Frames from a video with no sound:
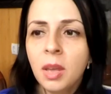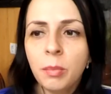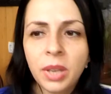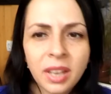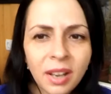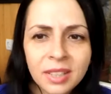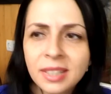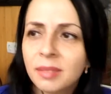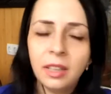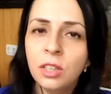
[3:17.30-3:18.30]

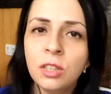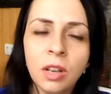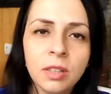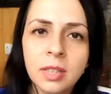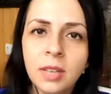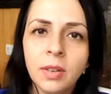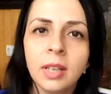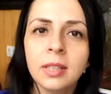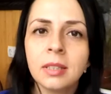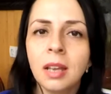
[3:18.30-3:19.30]
because you don't even
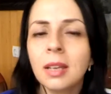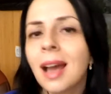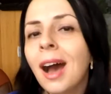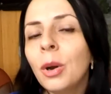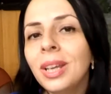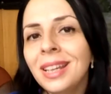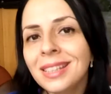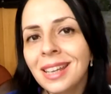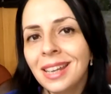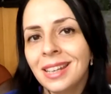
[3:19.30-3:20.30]
understand how
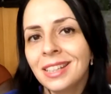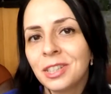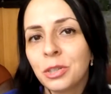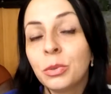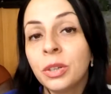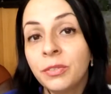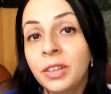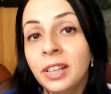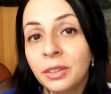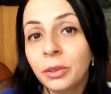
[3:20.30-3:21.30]
easy it is to
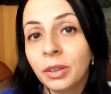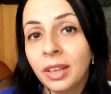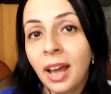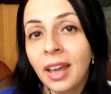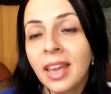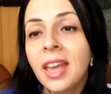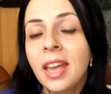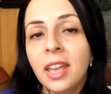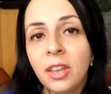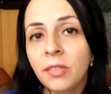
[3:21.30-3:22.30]
reveal your lie.
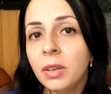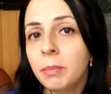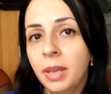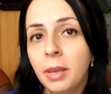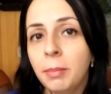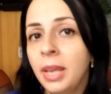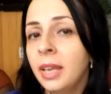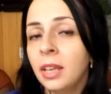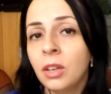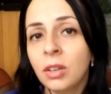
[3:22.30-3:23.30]
Even me,
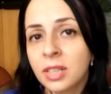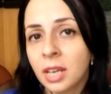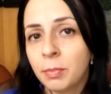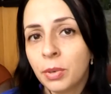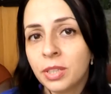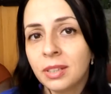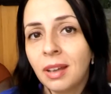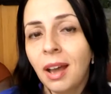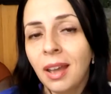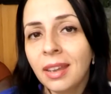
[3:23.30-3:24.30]
being a non-tech
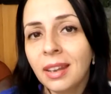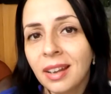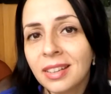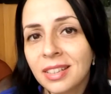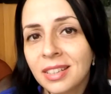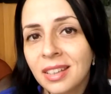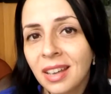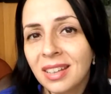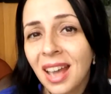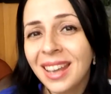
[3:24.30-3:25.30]
person, I can
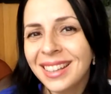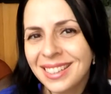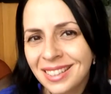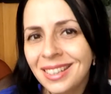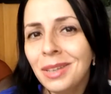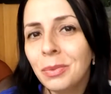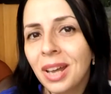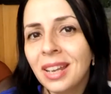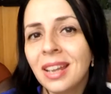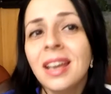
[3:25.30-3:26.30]
understand, I can see
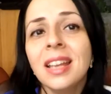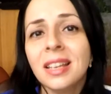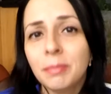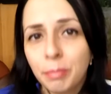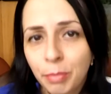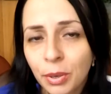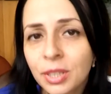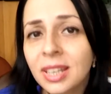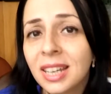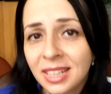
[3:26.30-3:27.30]
when
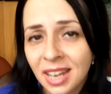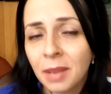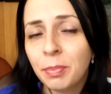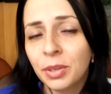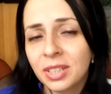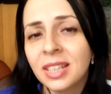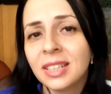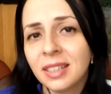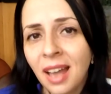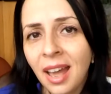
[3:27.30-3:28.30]
a tech person
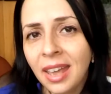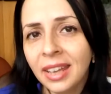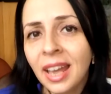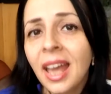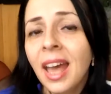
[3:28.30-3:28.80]
is lying,